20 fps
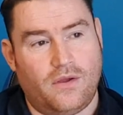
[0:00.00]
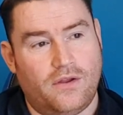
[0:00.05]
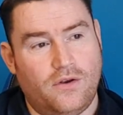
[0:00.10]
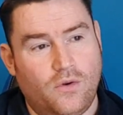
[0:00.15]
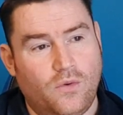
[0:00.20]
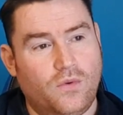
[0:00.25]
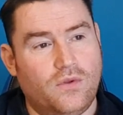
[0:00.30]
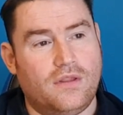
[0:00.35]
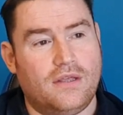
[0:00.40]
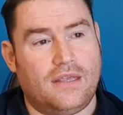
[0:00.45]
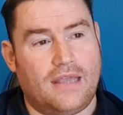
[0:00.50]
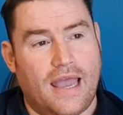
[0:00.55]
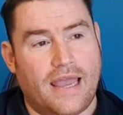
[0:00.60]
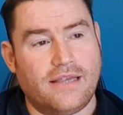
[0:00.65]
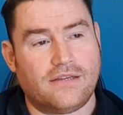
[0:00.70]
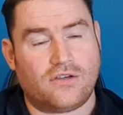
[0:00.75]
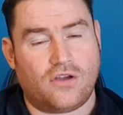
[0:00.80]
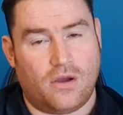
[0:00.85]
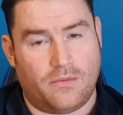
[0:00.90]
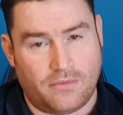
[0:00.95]
Now, I know where the
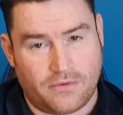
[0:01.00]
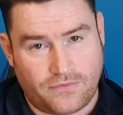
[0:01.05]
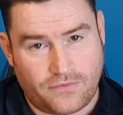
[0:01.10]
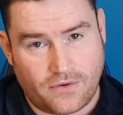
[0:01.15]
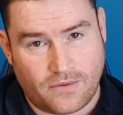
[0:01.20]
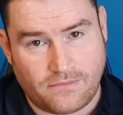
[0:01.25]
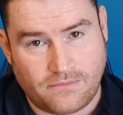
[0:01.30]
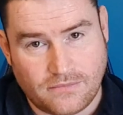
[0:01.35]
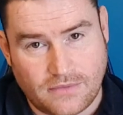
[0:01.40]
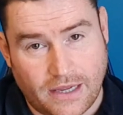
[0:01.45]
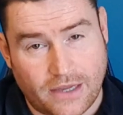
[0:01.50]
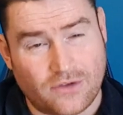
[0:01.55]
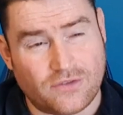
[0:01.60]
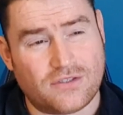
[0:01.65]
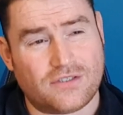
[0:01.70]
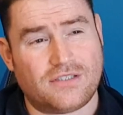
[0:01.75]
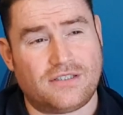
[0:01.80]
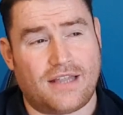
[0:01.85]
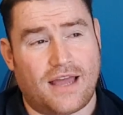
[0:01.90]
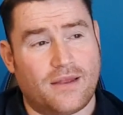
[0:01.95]
guy's coming from, I
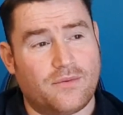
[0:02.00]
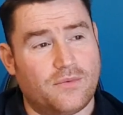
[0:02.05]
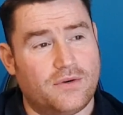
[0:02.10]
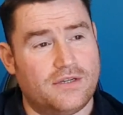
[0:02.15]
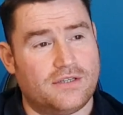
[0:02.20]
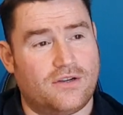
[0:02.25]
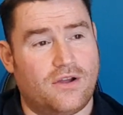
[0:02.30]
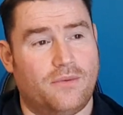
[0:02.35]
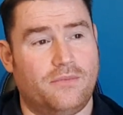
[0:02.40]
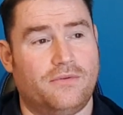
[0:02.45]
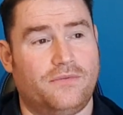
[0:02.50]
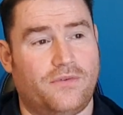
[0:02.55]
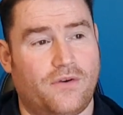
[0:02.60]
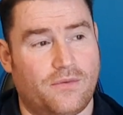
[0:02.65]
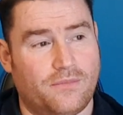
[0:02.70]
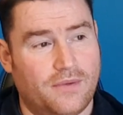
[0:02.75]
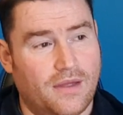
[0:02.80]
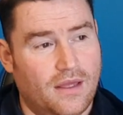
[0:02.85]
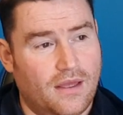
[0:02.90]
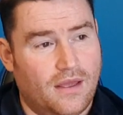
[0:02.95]
understand where he's coming
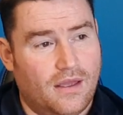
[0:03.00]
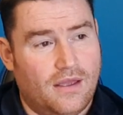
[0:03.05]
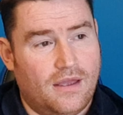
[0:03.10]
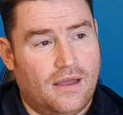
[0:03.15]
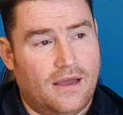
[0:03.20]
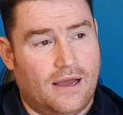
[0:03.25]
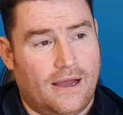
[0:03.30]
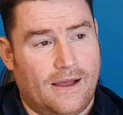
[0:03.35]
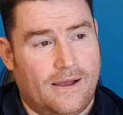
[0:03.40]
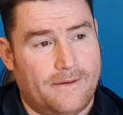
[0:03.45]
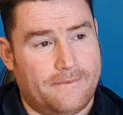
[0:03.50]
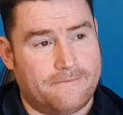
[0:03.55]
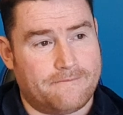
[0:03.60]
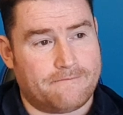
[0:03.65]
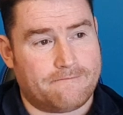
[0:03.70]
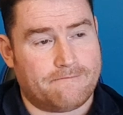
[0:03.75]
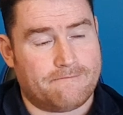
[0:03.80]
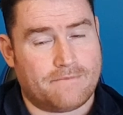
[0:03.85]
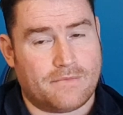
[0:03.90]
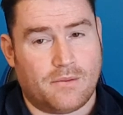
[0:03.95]
from,
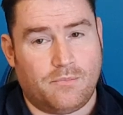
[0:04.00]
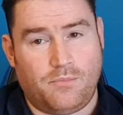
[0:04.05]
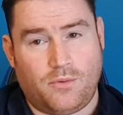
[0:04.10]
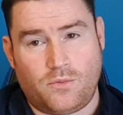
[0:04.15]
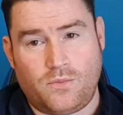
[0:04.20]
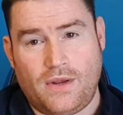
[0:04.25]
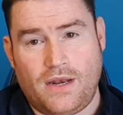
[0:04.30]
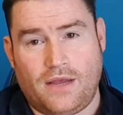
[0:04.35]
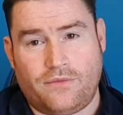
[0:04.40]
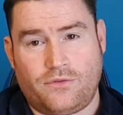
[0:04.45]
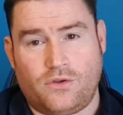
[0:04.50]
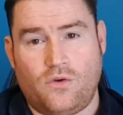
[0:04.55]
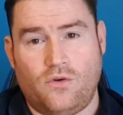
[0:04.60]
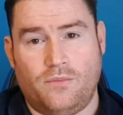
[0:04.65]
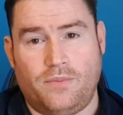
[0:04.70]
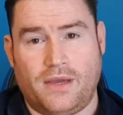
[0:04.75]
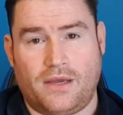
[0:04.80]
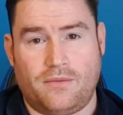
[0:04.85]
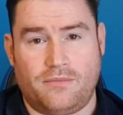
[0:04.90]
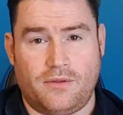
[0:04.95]
um, but we'll have to go
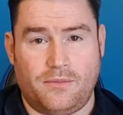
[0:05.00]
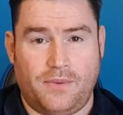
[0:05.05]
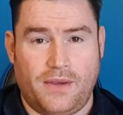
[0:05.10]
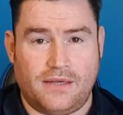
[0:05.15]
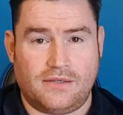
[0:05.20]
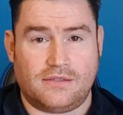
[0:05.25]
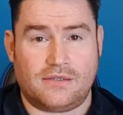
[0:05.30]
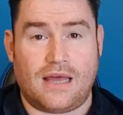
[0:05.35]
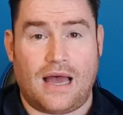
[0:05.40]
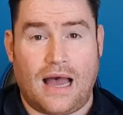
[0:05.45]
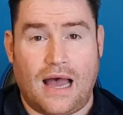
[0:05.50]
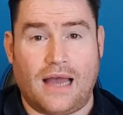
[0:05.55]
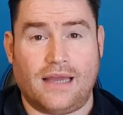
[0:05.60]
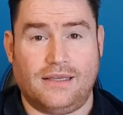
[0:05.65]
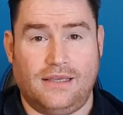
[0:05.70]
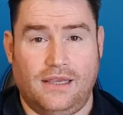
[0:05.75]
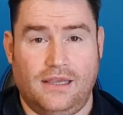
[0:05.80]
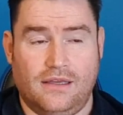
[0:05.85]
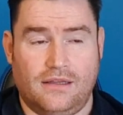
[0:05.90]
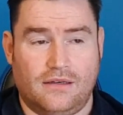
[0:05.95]
and pick up the pieces
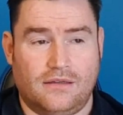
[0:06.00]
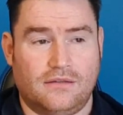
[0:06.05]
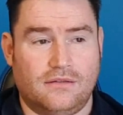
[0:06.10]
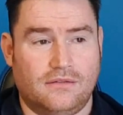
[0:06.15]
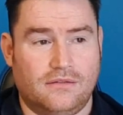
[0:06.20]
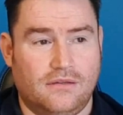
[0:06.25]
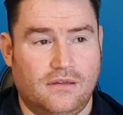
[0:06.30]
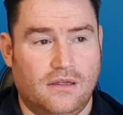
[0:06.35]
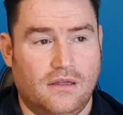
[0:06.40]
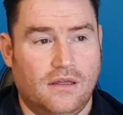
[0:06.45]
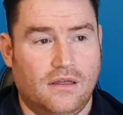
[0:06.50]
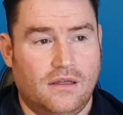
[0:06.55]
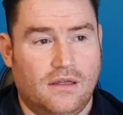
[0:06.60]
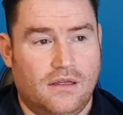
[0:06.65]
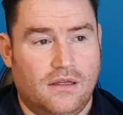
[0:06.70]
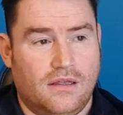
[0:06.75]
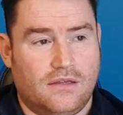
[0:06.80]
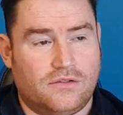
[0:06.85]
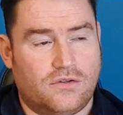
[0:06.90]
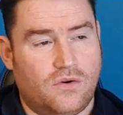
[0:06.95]
again.
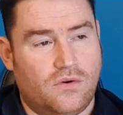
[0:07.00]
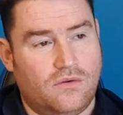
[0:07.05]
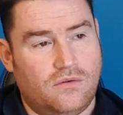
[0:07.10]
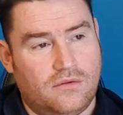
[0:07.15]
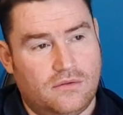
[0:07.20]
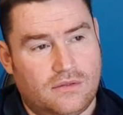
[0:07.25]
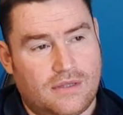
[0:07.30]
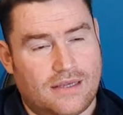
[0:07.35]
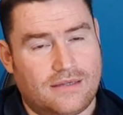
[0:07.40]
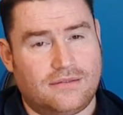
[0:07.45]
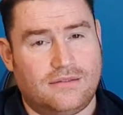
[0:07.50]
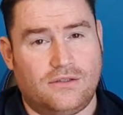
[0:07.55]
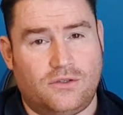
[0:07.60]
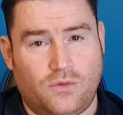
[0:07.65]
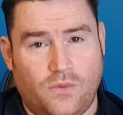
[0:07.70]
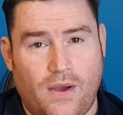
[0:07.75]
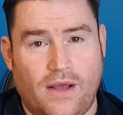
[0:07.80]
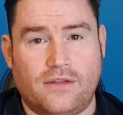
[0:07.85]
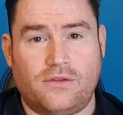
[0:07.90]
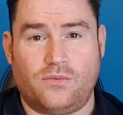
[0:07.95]
So that's the
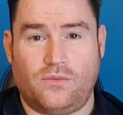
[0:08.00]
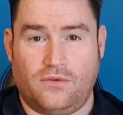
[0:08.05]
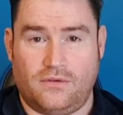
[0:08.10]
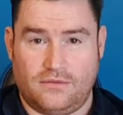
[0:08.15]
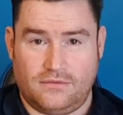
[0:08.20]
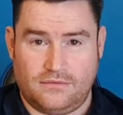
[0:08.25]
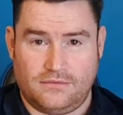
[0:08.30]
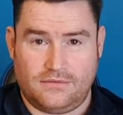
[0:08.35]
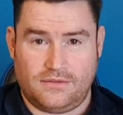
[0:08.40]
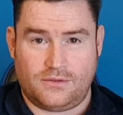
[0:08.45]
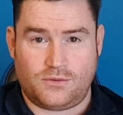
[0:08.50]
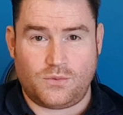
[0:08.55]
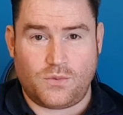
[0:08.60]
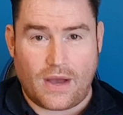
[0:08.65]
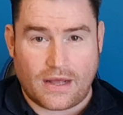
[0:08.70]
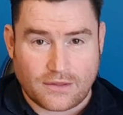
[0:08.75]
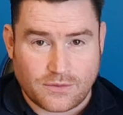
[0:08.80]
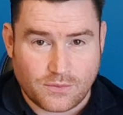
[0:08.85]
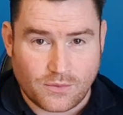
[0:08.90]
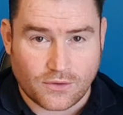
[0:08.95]
12th one, the
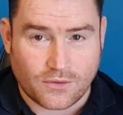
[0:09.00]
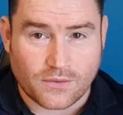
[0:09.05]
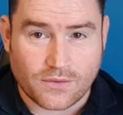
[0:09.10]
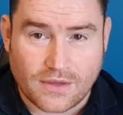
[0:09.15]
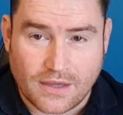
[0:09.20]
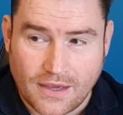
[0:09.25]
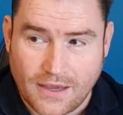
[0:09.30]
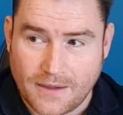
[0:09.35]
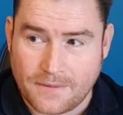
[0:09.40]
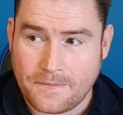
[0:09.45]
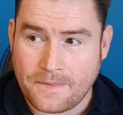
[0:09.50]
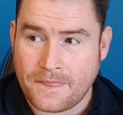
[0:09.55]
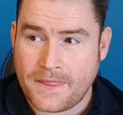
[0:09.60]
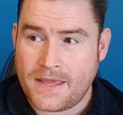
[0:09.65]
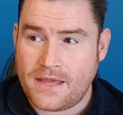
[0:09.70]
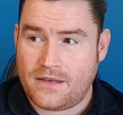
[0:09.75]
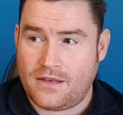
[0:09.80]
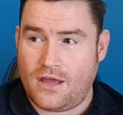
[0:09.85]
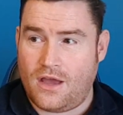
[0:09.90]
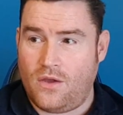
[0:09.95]
12th one, okay?
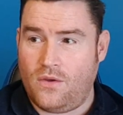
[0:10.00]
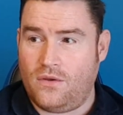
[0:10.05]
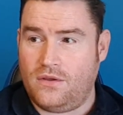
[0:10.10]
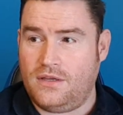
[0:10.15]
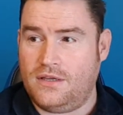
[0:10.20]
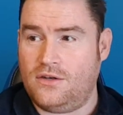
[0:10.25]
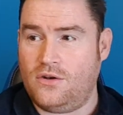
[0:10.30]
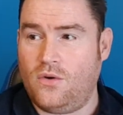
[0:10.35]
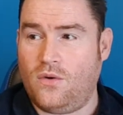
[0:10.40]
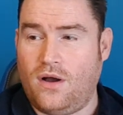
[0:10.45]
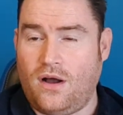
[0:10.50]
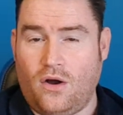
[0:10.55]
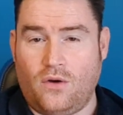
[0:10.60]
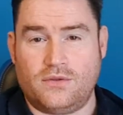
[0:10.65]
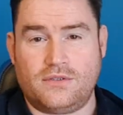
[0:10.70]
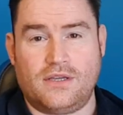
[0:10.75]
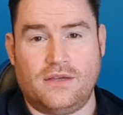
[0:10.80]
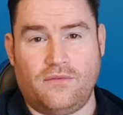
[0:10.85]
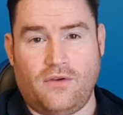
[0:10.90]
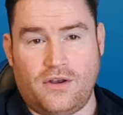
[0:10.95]
Now, you know I
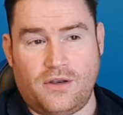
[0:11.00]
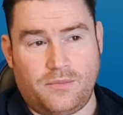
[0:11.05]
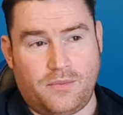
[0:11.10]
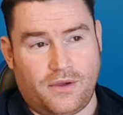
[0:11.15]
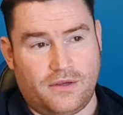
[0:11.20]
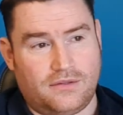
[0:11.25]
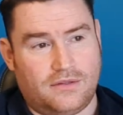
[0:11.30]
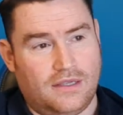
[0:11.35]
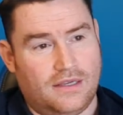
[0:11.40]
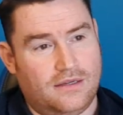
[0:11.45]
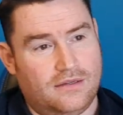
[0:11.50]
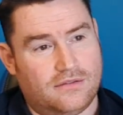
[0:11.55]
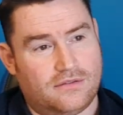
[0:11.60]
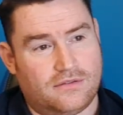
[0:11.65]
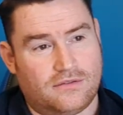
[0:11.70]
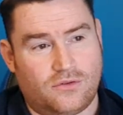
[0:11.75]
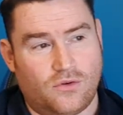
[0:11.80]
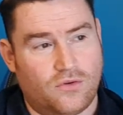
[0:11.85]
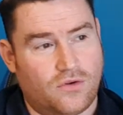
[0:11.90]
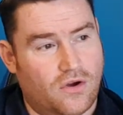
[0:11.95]
always give out about
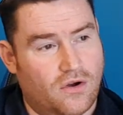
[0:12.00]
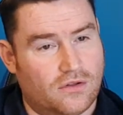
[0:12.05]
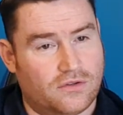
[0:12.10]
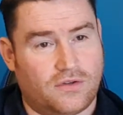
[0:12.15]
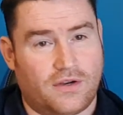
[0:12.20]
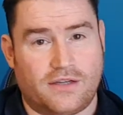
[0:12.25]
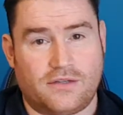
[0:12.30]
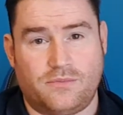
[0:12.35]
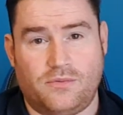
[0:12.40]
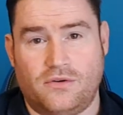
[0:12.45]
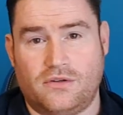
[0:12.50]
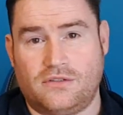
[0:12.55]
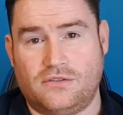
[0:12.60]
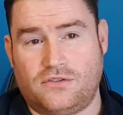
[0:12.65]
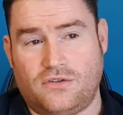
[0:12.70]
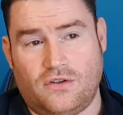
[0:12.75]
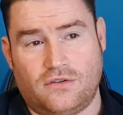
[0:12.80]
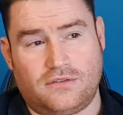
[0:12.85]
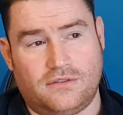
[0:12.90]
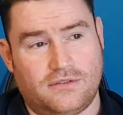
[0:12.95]
these so-called transport
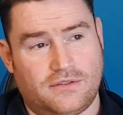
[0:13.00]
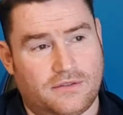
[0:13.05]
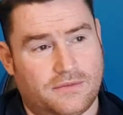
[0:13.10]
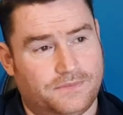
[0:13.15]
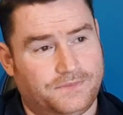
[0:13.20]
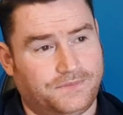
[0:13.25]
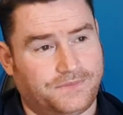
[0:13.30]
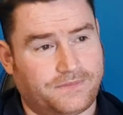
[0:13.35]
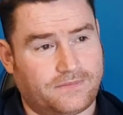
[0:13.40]
consultants.